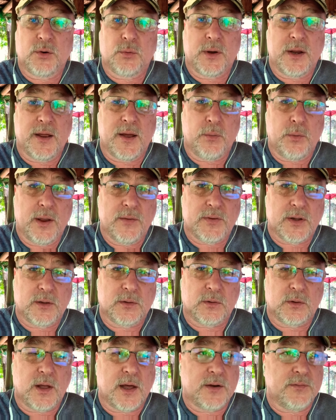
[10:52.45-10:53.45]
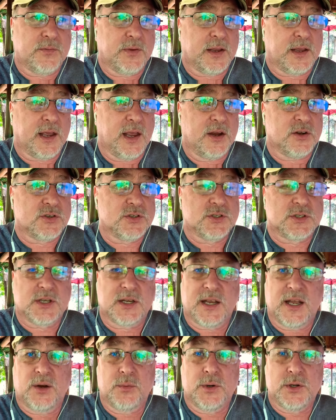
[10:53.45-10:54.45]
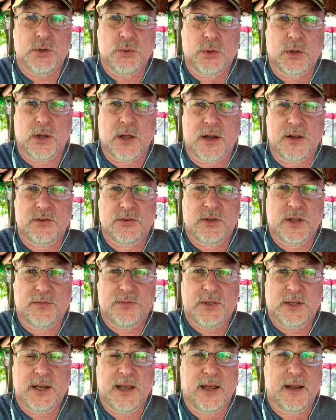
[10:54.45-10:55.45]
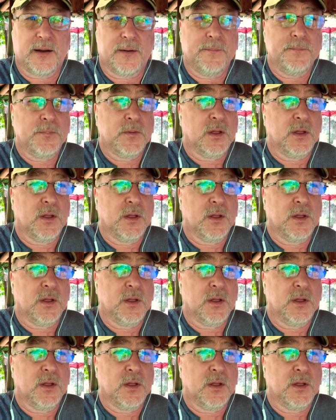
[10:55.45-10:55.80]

We, we have a lot of vacations together. We do a lot of stuff together.